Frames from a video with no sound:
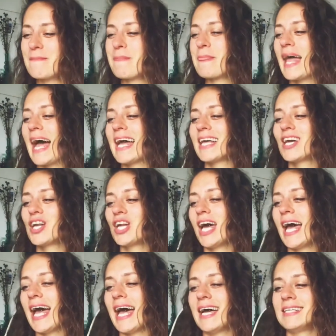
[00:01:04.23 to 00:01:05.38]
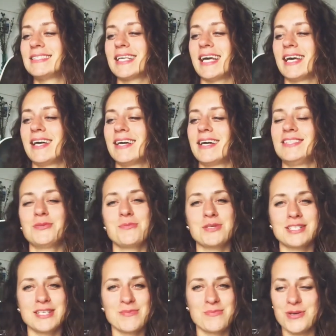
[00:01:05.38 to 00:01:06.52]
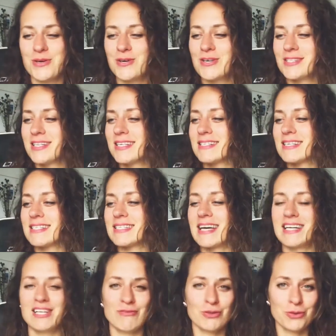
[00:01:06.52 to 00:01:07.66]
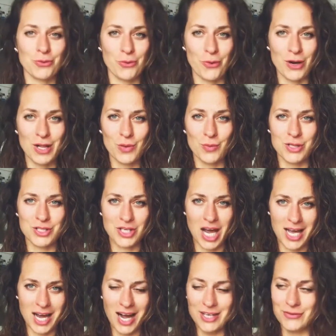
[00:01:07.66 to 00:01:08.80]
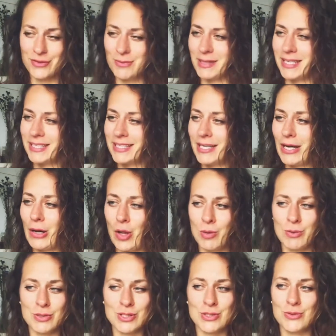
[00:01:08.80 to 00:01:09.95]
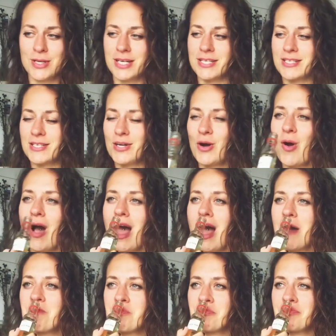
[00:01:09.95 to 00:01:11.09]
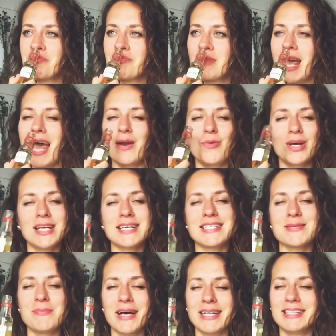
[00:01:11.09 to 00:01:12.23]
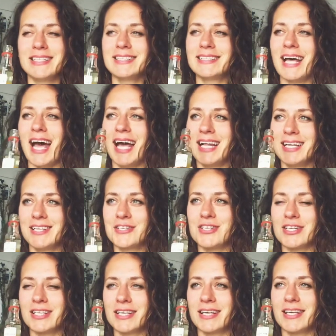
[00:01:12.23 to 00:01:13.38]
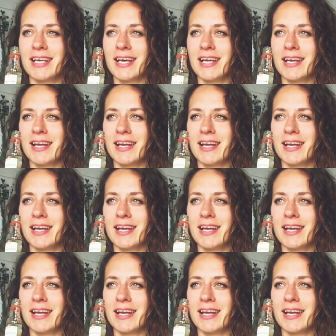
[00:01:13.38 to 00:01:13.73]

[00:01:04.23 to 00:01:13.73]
I'm gonna add 100% pure this sandalwood oil which I got from India almost two years ago and when I smell it I literally can